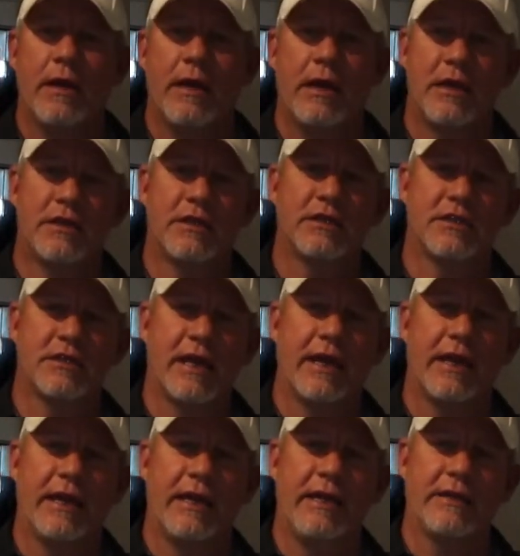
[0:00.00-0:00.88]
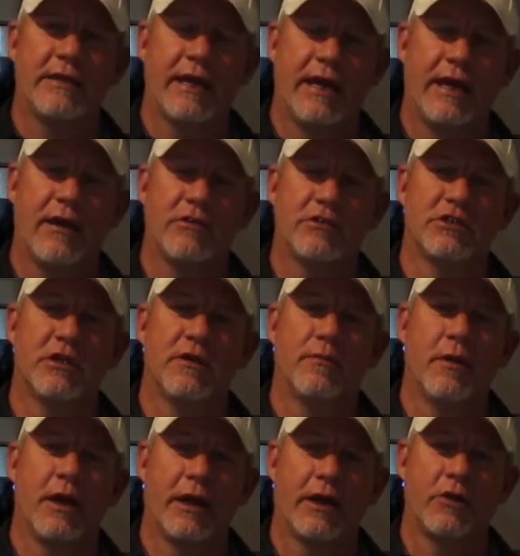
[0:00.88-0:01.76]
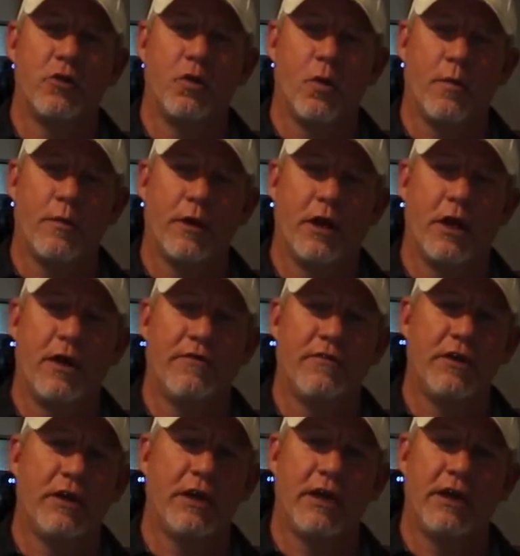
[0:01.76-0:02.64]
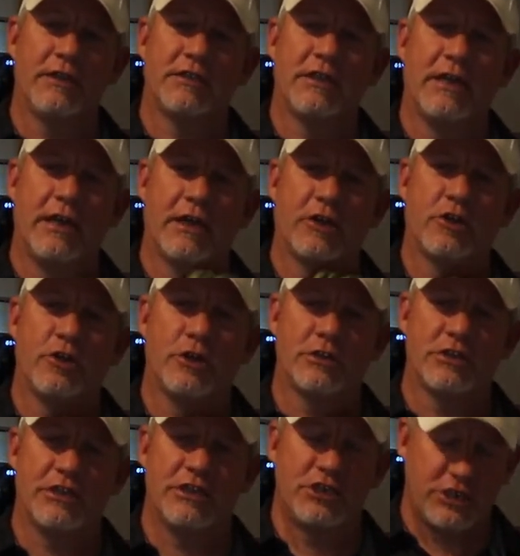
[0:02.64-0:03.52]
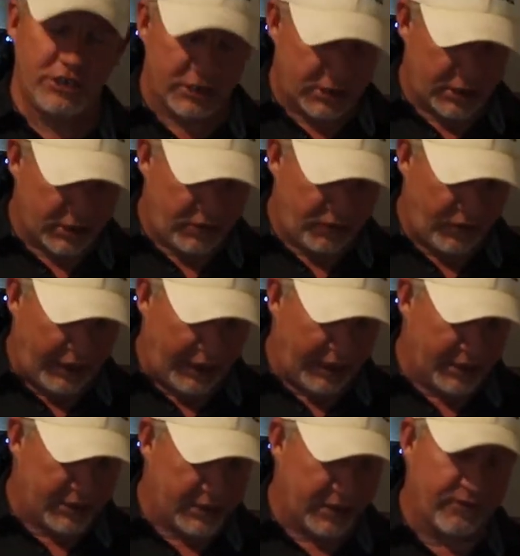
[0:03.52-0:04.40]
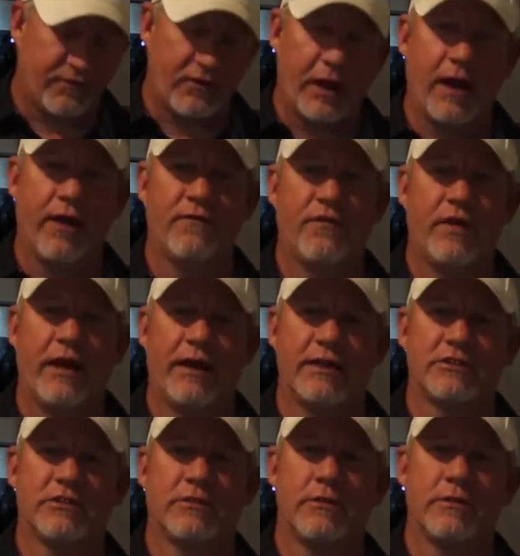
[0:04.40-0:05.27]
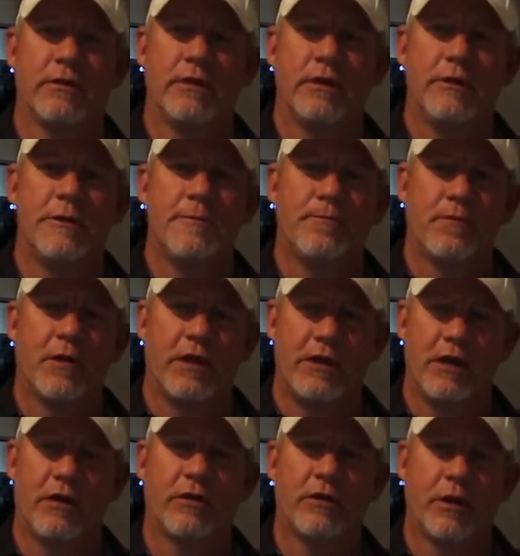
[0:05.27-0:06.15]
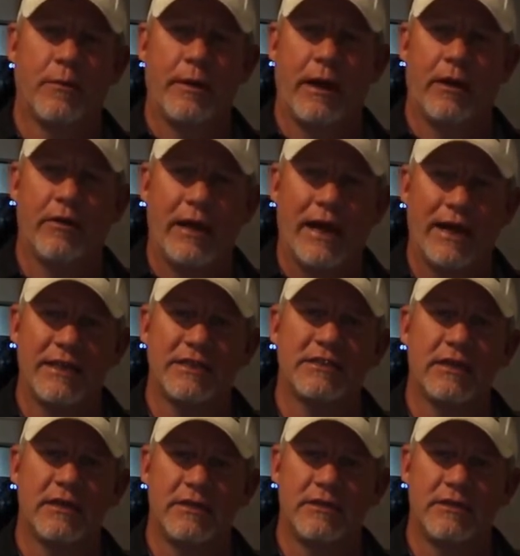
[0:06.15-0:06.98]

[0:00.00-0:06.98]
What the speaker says: it does not heat the house up like a normal oven does, and it cooks it just as fast, if not faster, and they'll come out nice,